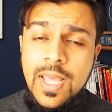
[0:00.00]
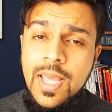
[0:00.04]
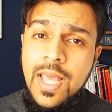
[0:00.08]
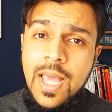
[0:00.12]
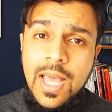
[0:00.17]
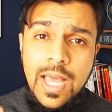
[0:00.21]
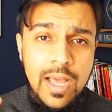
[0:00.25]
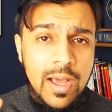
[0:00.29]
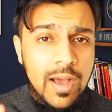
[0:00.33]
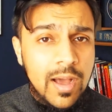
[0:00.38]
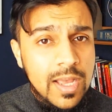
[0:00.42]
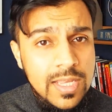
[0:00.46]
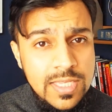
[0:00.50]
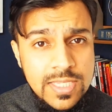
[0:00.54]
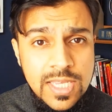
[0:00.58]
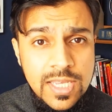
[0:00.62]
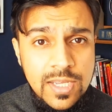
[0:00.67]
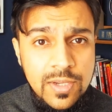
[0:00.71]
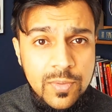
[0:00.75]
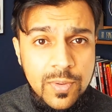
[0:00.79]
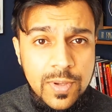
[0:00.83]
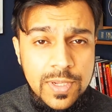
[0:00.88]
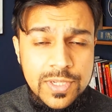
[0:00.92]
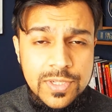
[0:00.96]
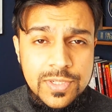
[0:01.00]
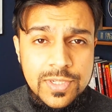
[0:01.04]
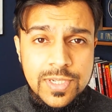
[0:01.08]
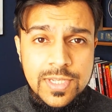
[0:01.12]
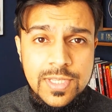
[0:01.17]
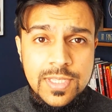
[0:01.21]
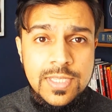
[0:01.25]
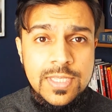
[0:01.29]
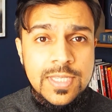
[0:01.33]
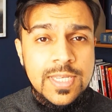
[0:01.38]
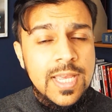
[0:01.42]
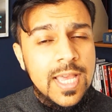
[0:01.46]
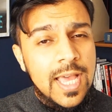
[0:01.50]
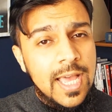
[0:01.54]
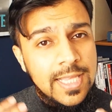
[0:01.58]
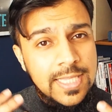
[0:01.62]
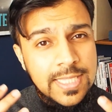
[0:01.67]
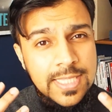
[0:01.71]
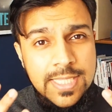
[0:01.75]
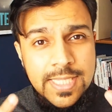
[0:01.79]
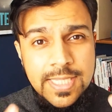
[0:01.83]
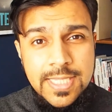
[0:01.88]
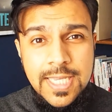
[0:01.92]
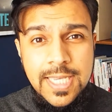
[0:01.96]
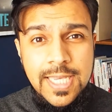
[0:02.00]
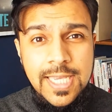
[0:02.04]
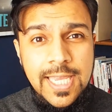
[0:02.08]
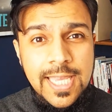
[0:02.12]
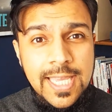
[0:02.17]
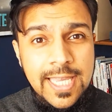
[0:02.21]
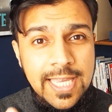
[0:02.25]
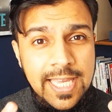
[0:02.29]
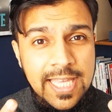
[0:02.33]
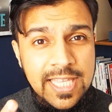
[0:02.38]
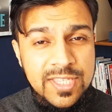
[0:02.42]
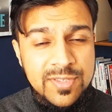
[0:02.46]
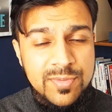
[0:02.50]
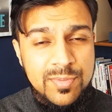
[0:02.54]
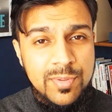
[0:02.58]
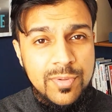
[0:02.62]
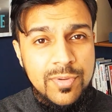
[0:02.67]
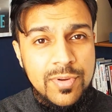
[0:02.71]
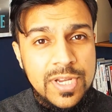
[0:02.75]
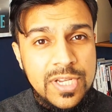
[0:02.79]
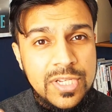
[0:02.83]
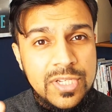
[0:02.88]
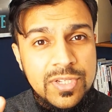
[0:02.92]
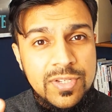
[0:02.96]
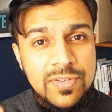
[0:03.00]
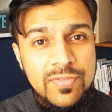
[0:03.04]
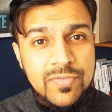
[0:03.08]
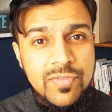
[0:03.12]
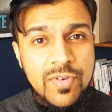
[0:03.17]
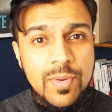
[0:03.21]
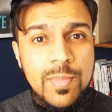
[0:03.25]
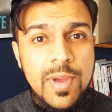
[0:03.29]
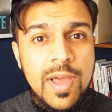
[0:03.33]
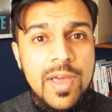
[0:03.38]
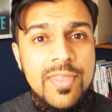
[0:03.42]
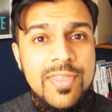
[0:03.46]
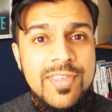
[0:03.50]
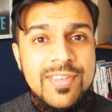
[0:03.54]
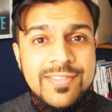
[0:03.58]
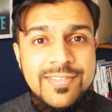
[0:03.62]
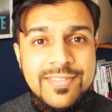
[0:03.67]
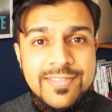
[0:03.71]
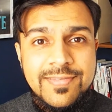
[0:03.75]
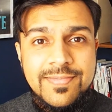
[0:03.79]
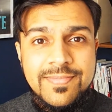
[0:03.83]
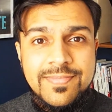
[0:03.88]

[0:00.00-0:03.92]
at asking questions and seeking inspiration from others.